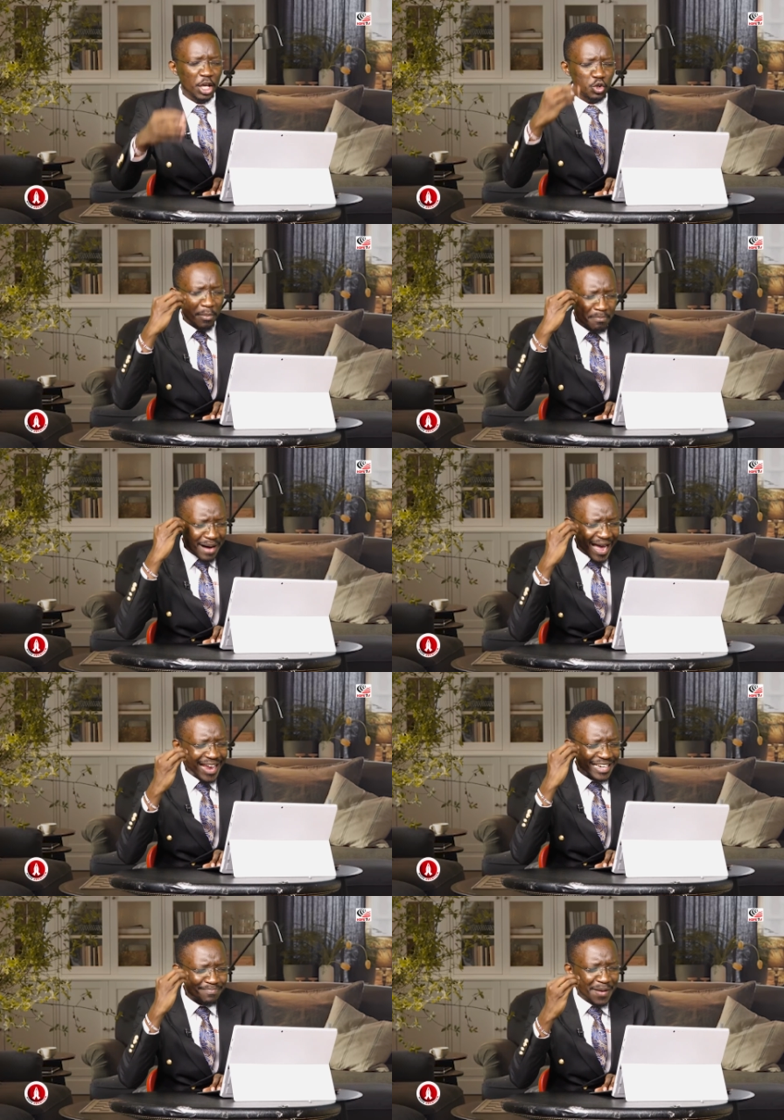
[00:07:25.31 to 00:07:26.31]
your
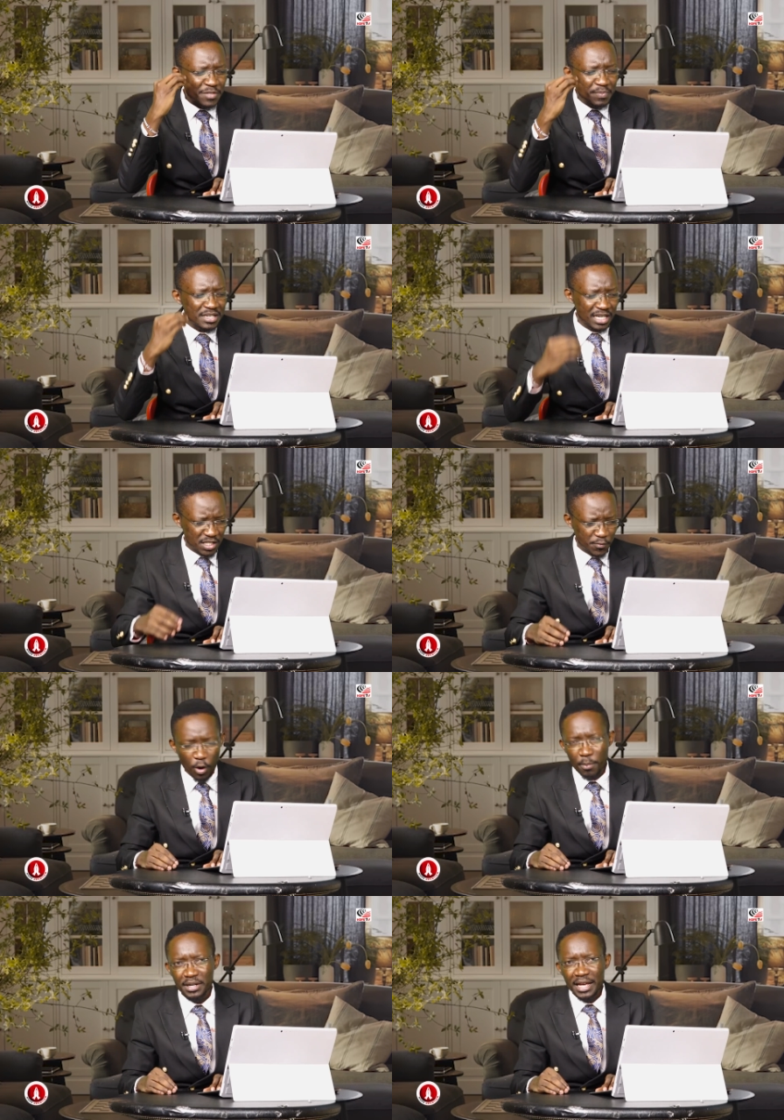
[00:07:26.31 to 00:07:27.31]
mind must be
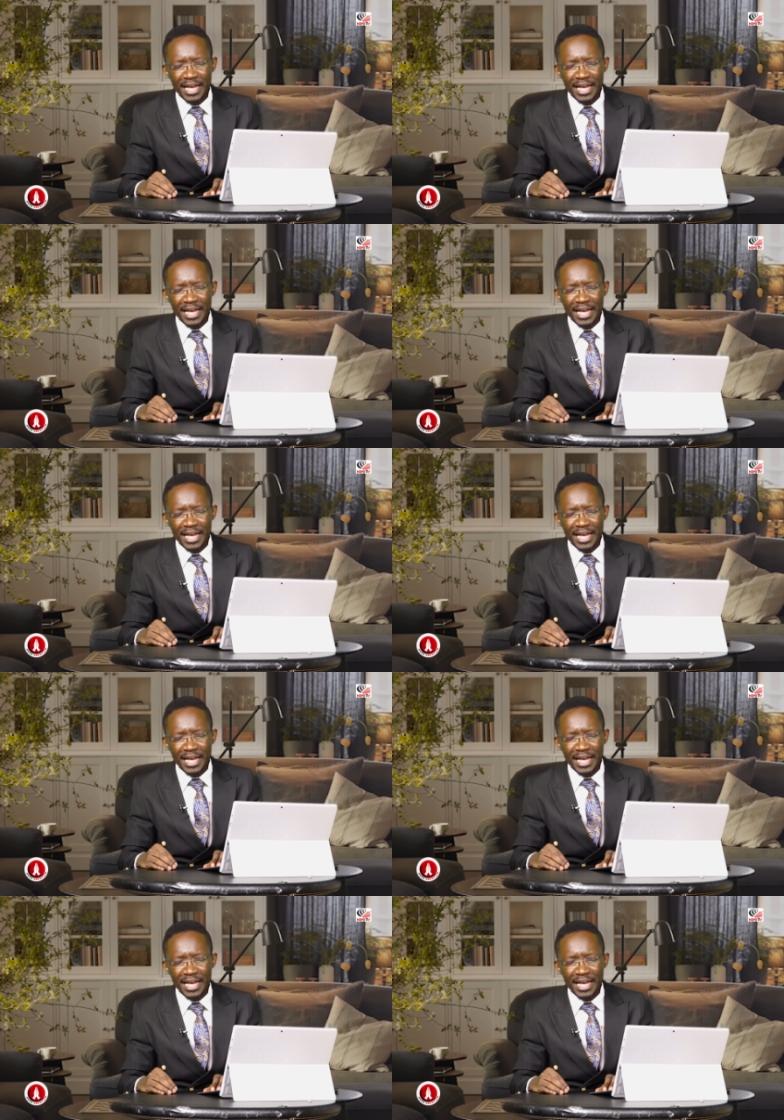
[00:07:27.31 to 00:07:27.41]
transformed.